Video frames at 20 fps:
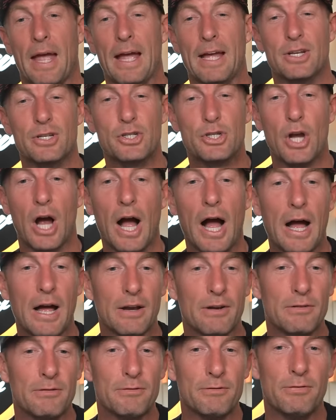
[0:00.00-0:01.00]
And
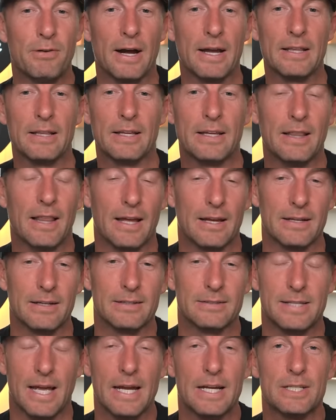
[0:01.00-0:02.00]
Jon finally
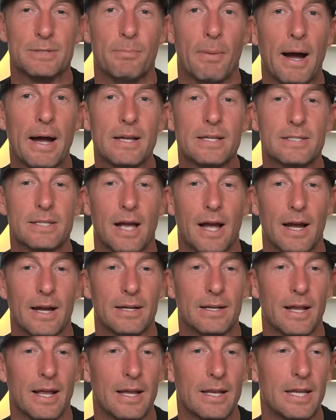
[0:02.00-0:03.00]
like takes my
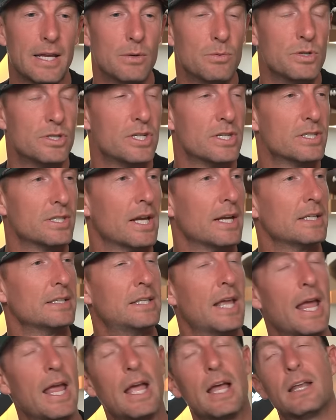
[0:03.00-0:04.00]
side and he was just like,
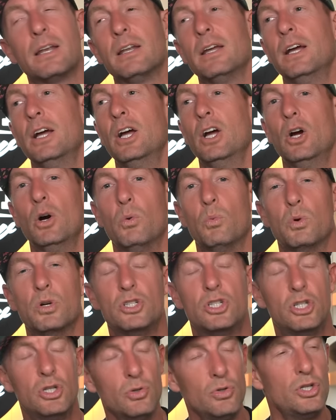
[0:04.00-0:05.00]
Dan,
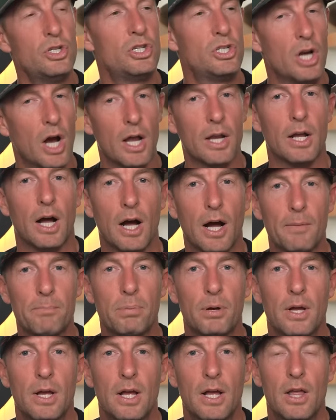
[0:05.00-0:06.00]
would you shut
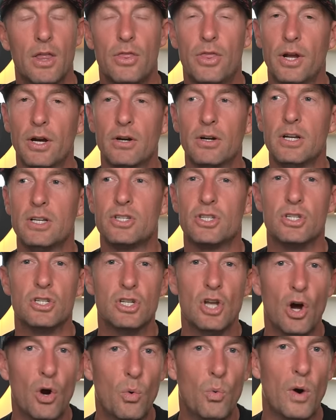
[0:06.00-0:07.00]
up? There is
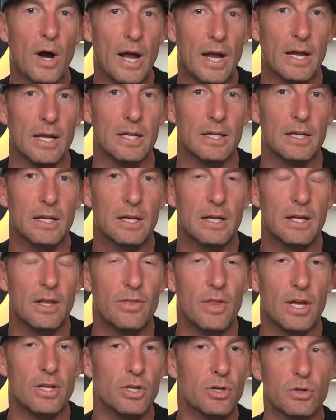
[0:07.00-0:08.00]
no way
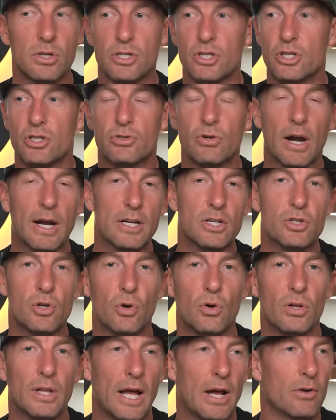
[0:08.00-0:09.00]
that you could strike
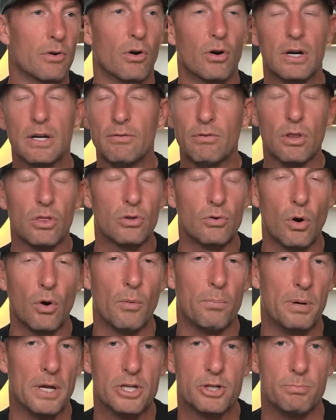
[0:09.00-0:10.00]
Joel out or even throw
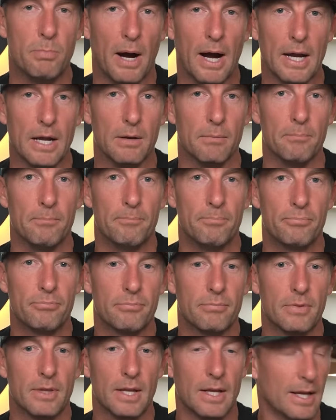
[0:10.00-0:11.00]
a pitch by him.
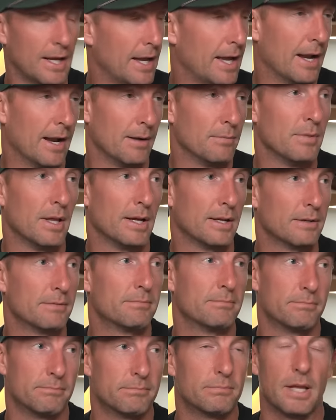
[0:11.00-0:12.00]
And I'm like,
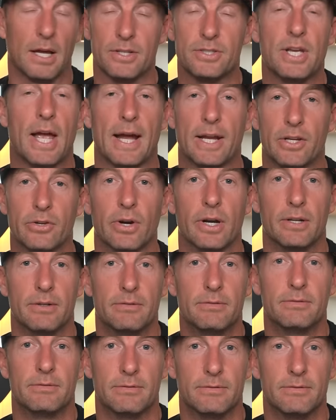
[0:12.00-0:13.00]
that's accurate.